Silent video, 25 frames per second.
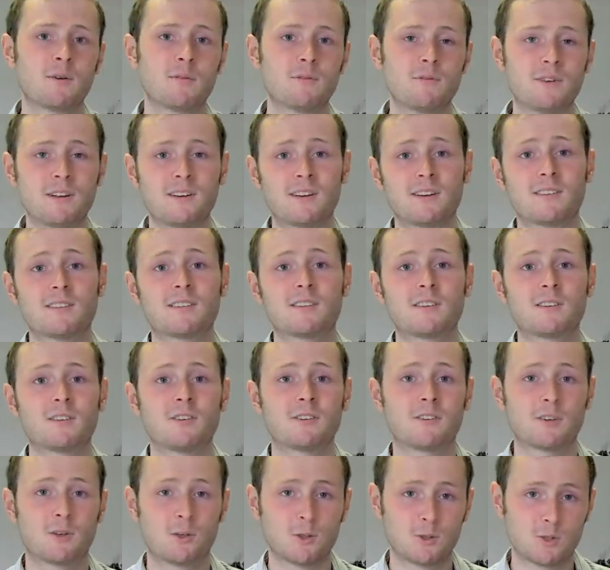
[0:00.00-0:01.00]
Physics
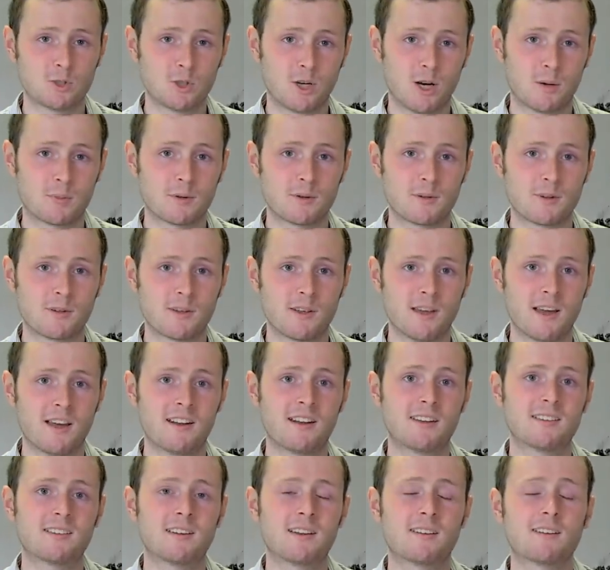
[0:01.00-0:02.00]
does a good job, and
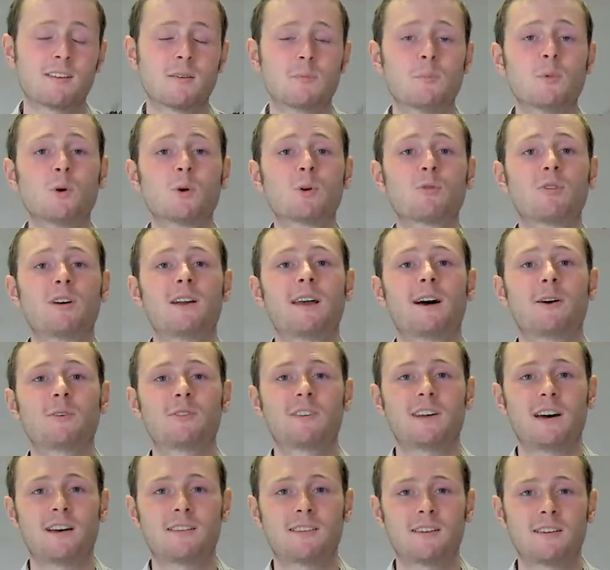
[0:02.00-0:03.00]
it says that more
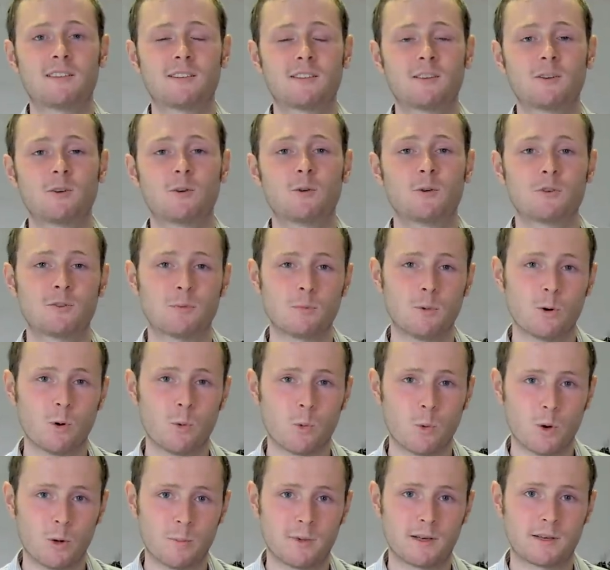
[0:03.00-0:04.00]
greenhouse gases cause more
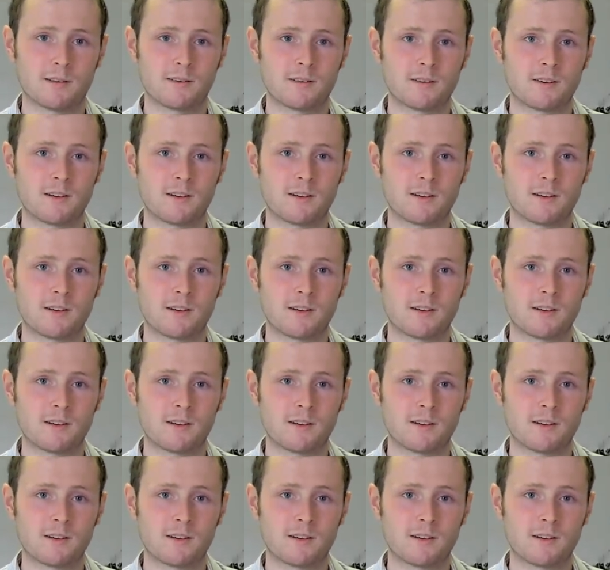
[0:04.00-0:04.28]
warming.